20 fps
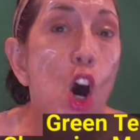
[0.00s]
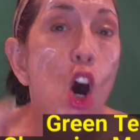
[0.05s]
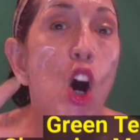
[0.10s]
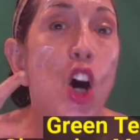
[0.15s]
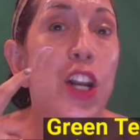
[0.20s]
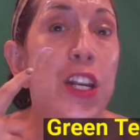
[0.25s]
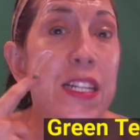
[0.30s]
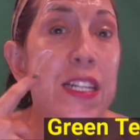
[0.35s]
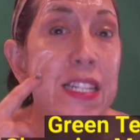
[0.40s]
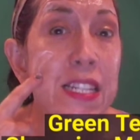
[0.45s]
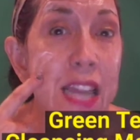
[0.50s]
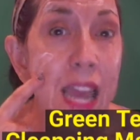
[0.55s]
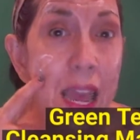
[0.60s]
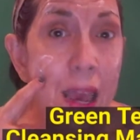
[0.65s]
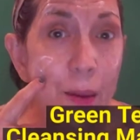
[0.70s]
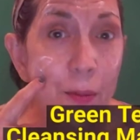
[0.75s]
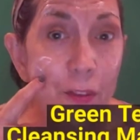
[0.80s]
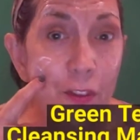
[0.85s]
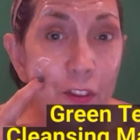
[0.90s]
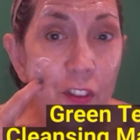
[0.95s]
On a
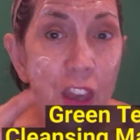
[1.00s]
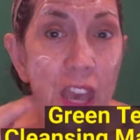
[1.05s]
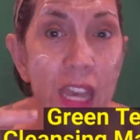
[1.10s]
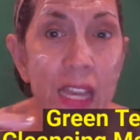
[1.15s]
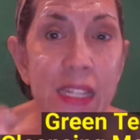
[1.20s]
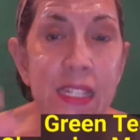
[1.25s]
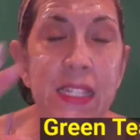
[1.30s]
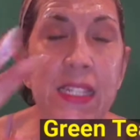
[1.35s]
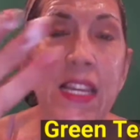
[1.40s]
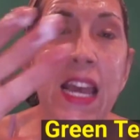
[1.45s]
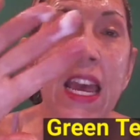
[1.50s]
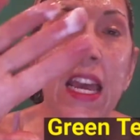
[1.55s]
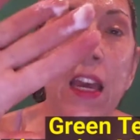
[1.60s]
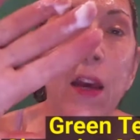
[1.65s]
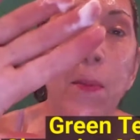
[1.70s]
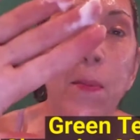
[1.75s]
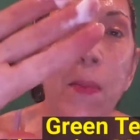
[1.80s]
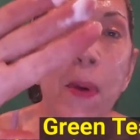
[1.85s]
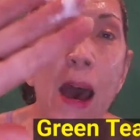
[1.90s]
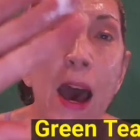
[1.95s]
damp face, take
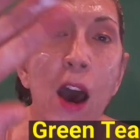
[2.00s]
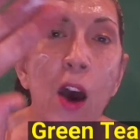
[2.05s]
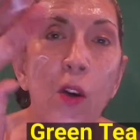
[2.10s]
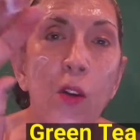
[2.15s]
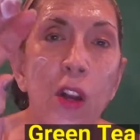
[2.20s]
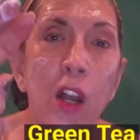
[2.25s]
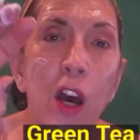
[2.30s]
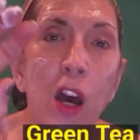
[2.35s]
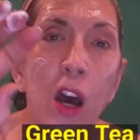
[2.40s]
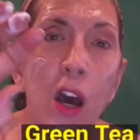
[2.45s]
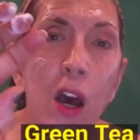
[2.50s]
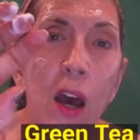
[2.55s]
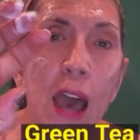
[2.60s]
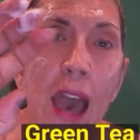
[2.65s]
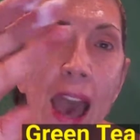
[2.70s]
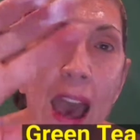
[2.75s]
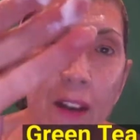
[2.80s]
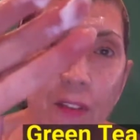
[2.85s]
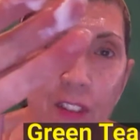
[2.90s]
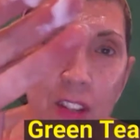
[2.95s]
about
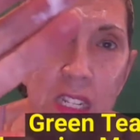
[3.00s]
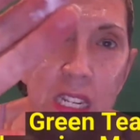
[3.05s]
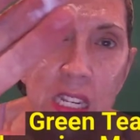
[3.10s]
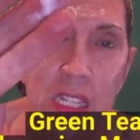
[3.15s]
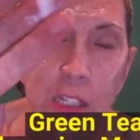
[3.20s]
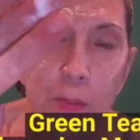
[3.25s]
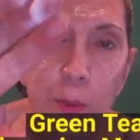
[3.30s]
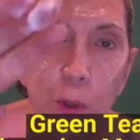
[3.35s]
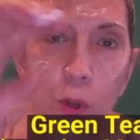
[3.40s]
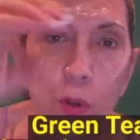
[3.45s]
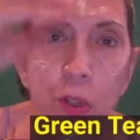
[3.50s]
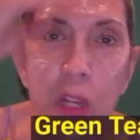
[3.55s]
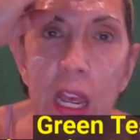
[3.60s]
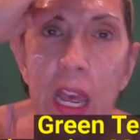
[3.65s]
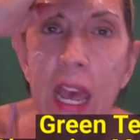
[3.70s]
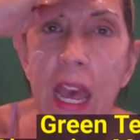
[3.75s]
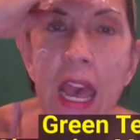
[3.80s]
half a teaspoon